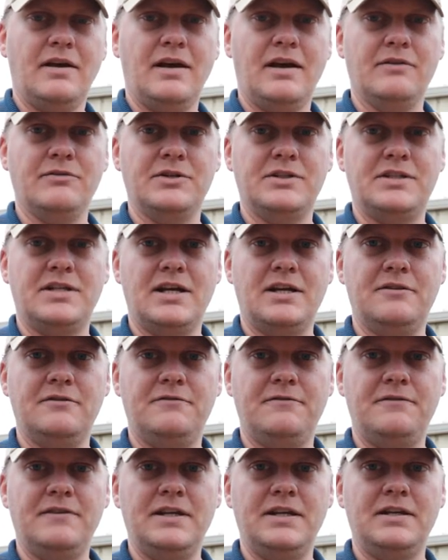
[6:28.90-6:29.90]
every
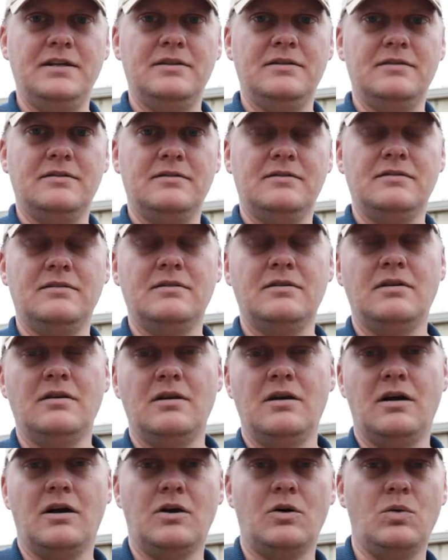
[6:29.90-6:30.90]
10 feet
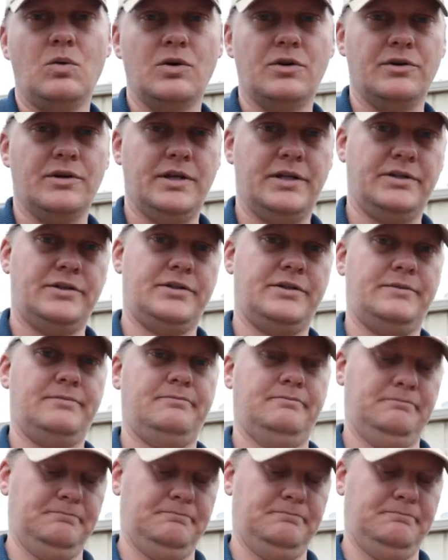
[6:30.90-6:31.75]
a quarter inch